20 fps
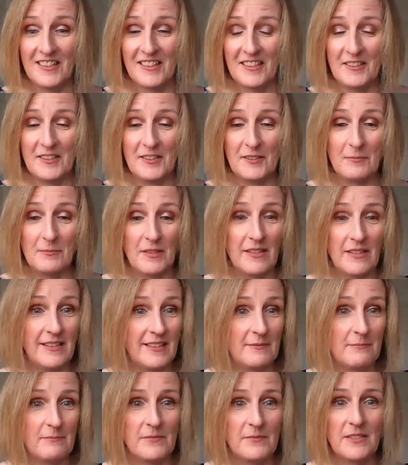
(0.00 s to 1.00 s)
I
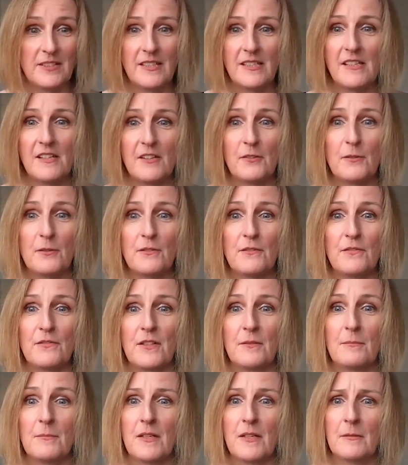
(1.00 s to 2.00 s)
am CEO
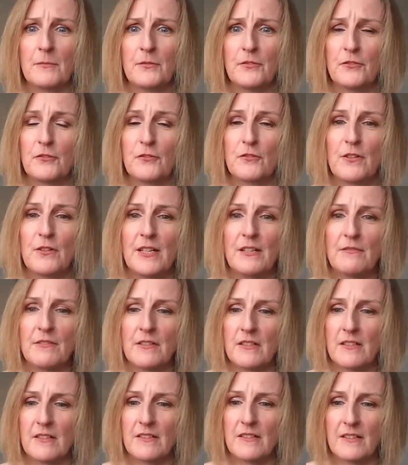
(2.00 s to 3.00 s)
of Armstrong
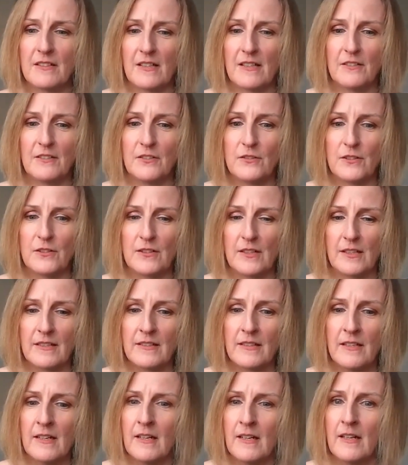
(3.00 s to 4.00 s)
Craven, as you said.